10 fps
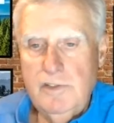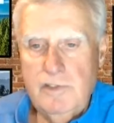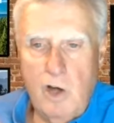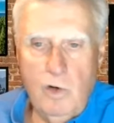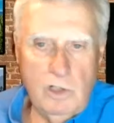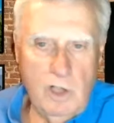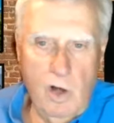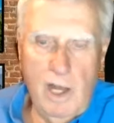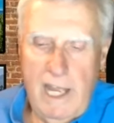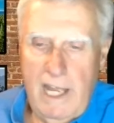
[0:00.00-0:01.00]
So
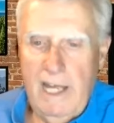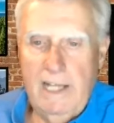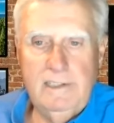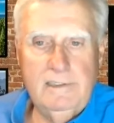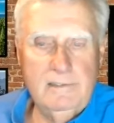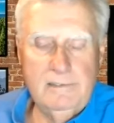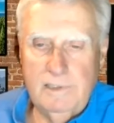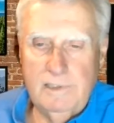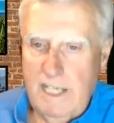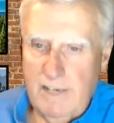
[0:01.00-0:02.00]
go ahead,
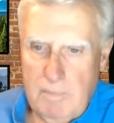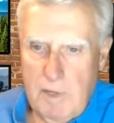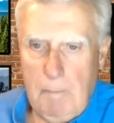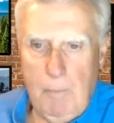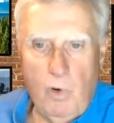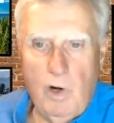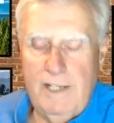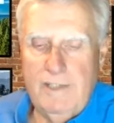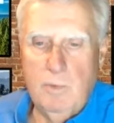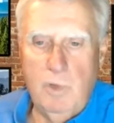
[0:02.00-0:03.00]
give them their
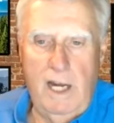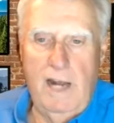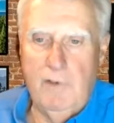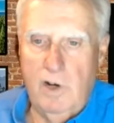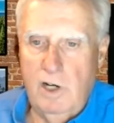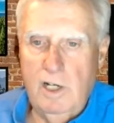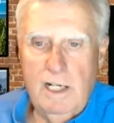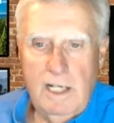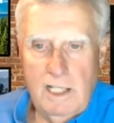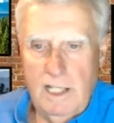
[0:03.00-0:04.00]
points, whatever.
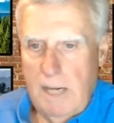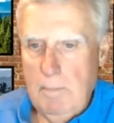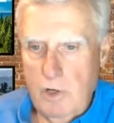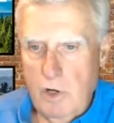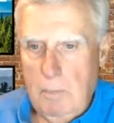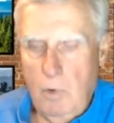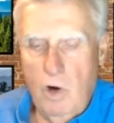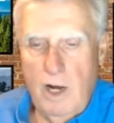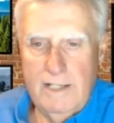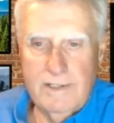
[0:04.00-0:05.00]
Let them earn their
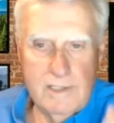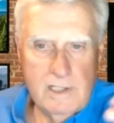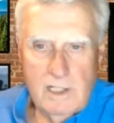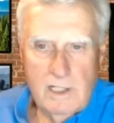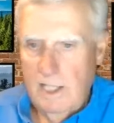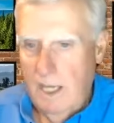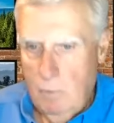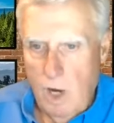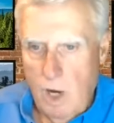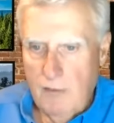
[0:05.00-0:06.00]
points. Let
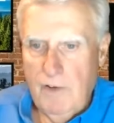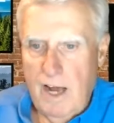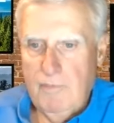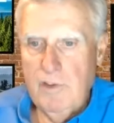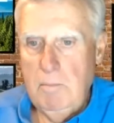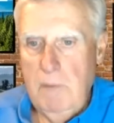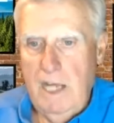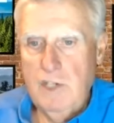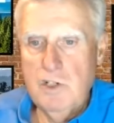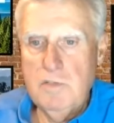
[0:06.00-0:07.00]
them qualify for the
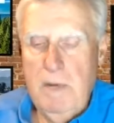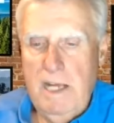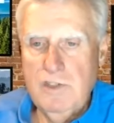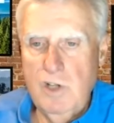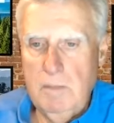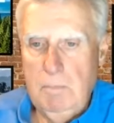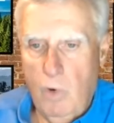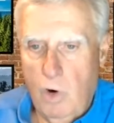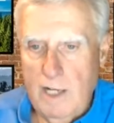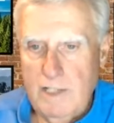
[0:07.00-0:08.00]
majors based on
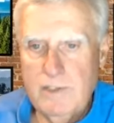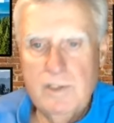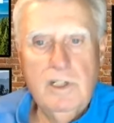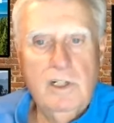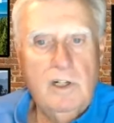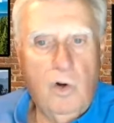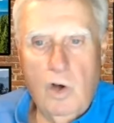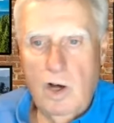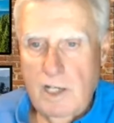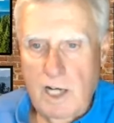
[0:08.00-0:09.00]
points
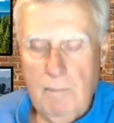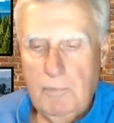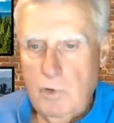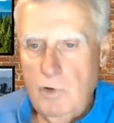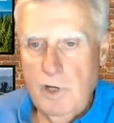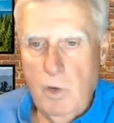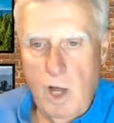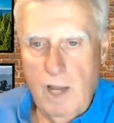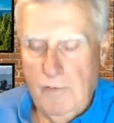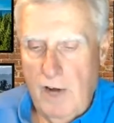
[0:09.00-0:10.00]
or come through the
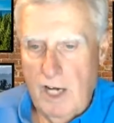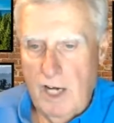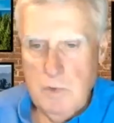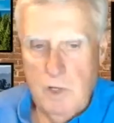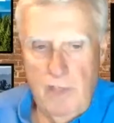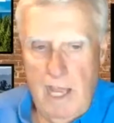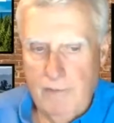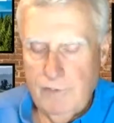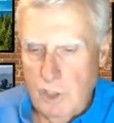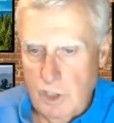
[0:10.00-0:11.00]
qualifiers, whatever they
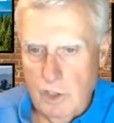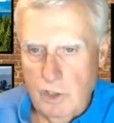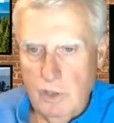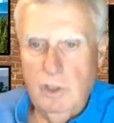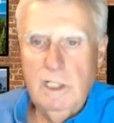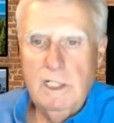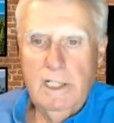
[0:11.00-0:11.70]
have to do.